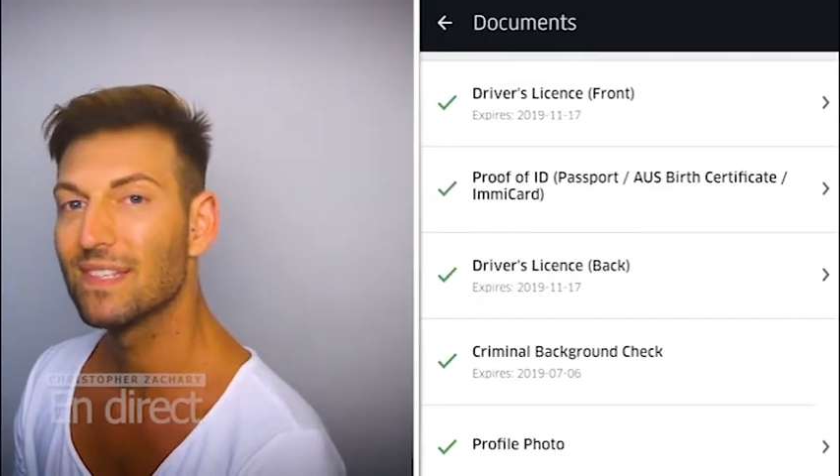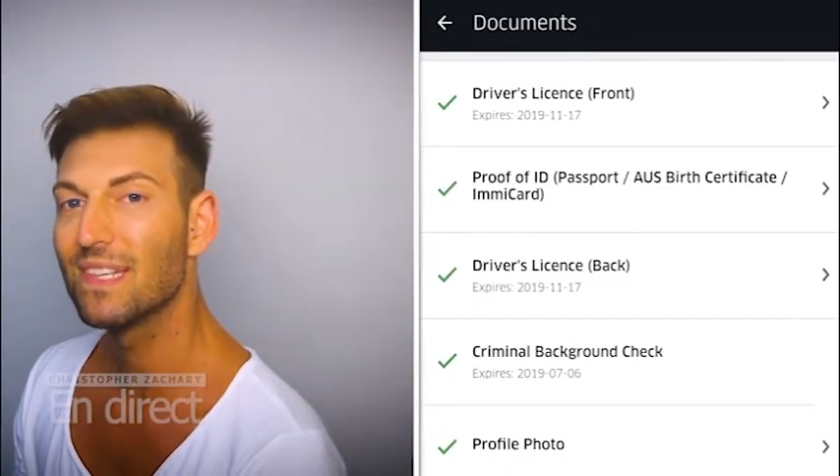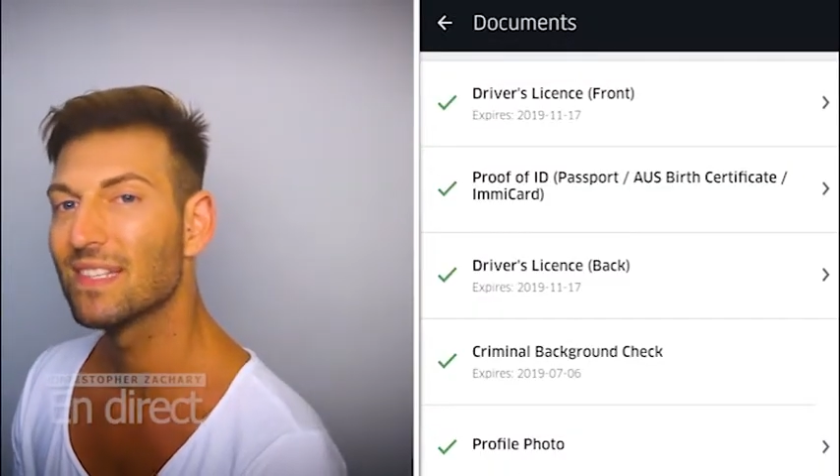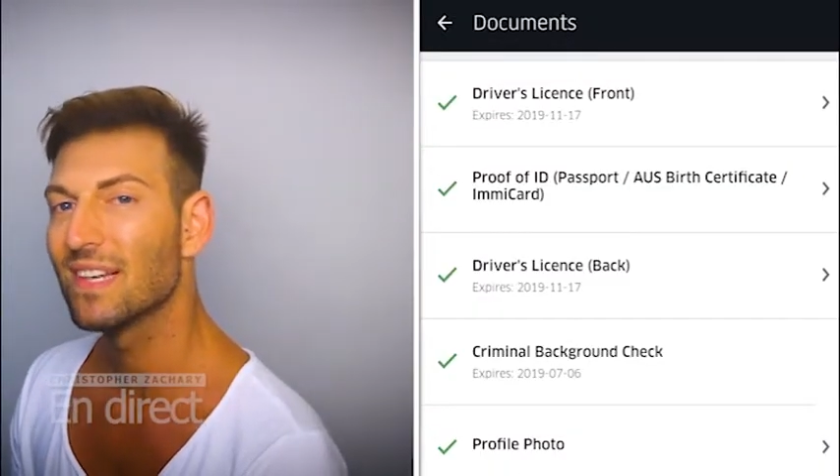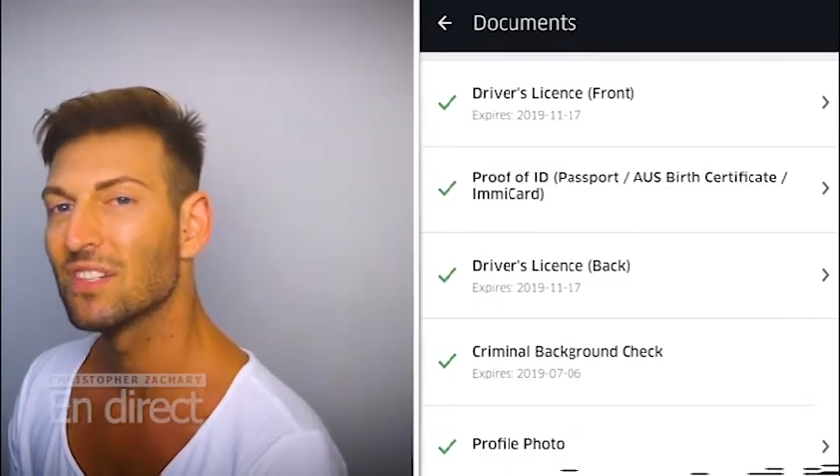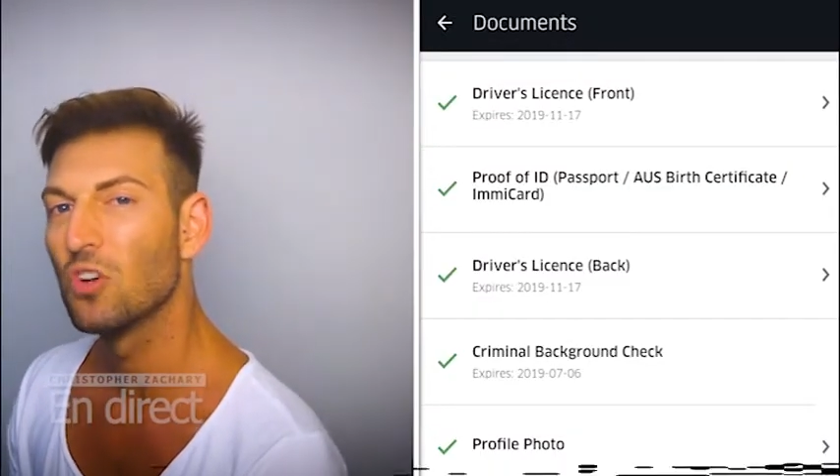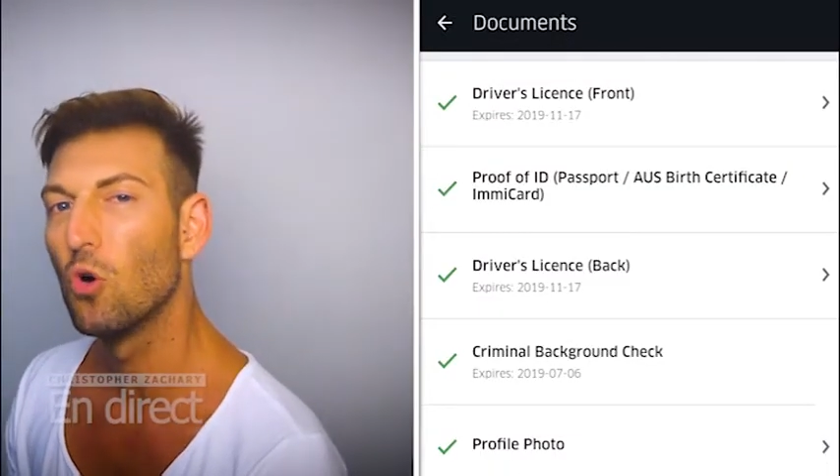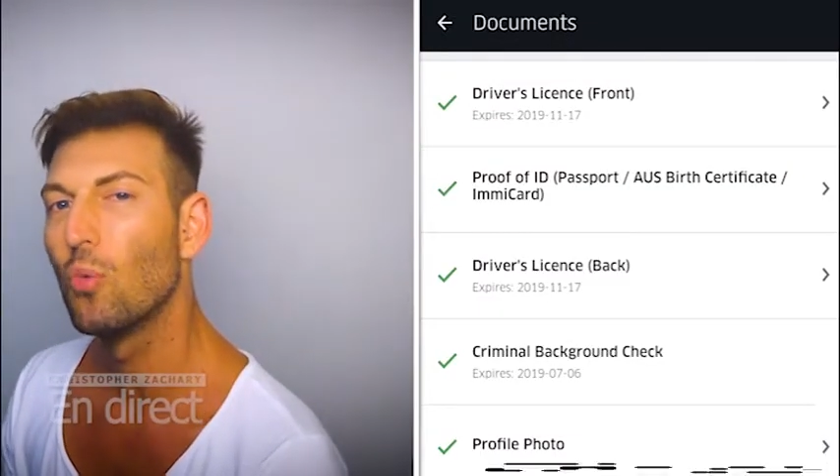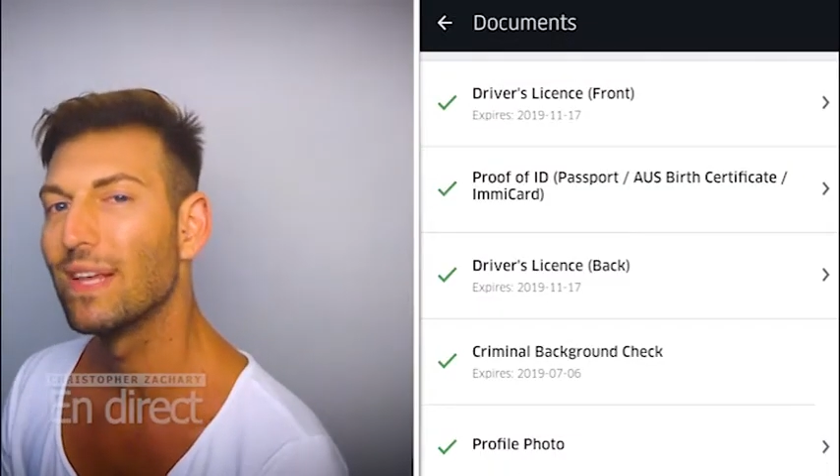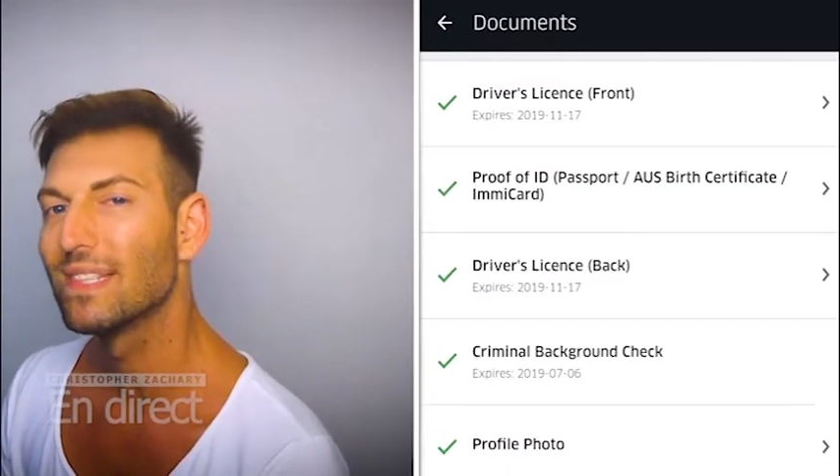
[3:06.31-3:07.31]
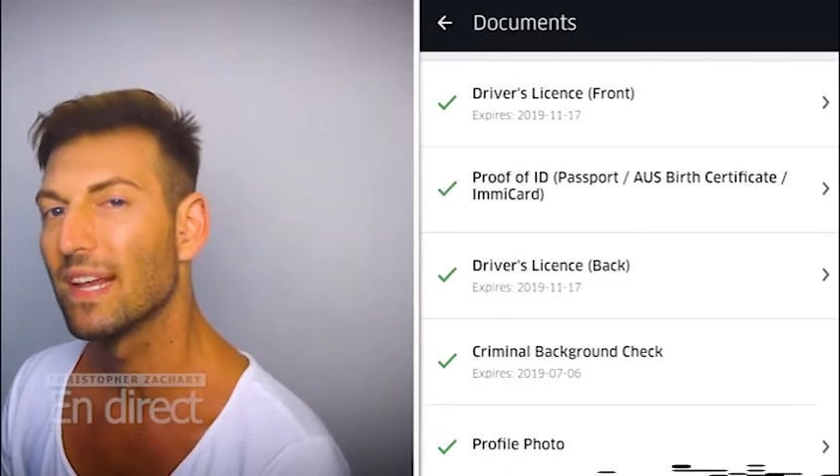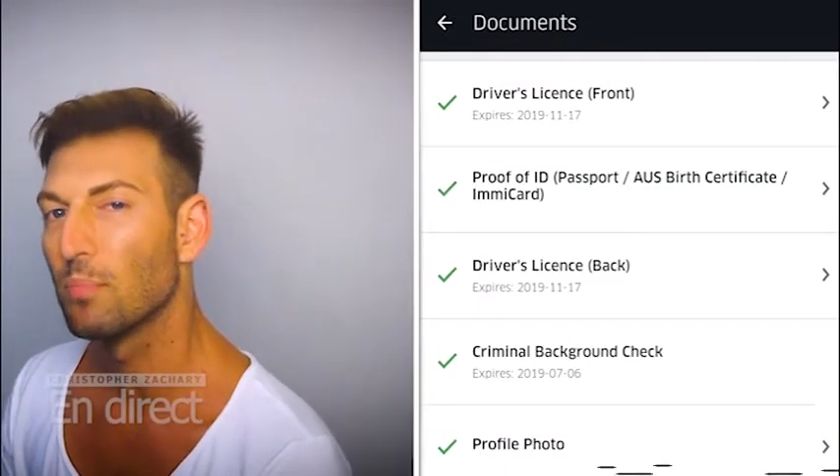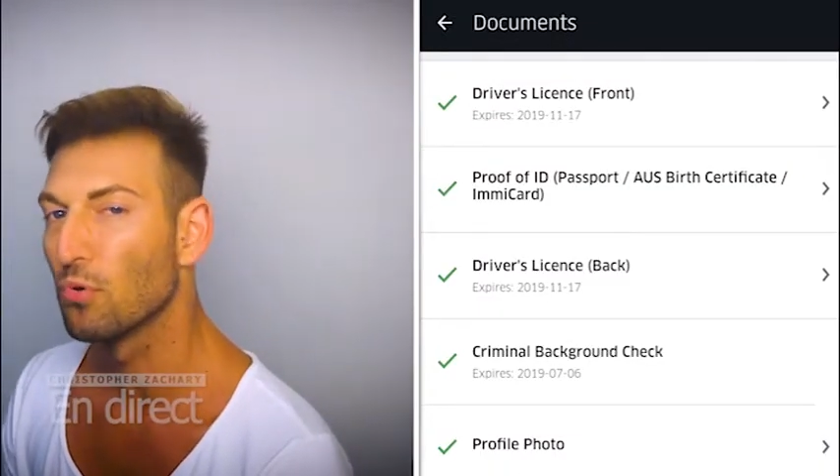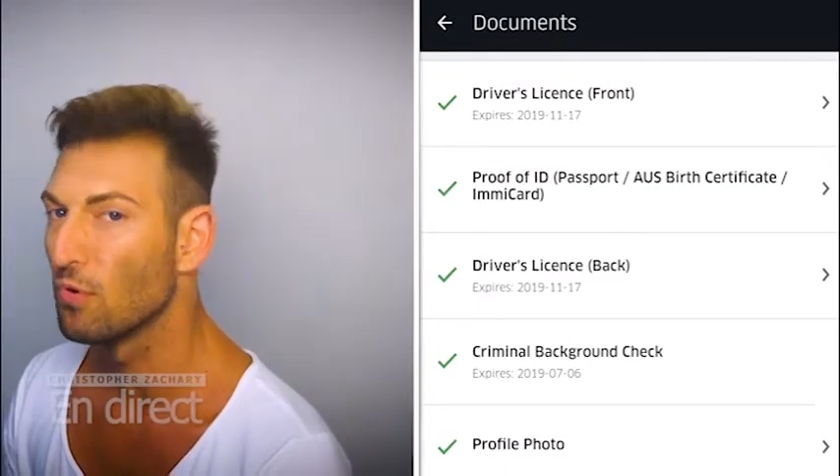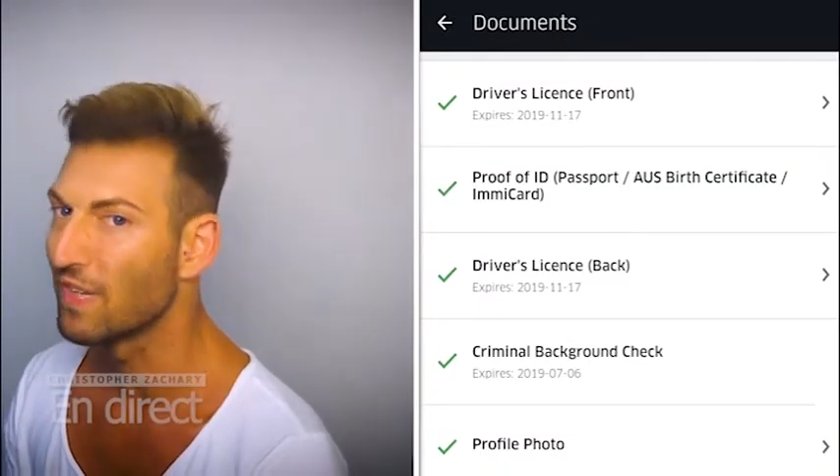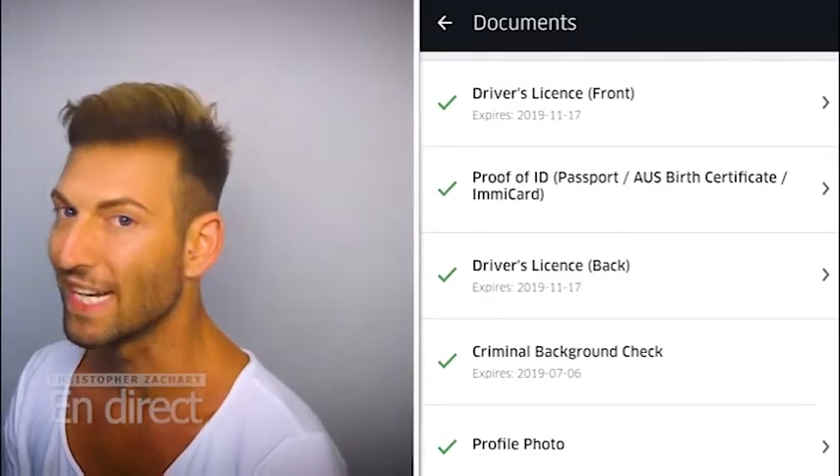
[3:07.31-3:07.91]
This doesn't always get approved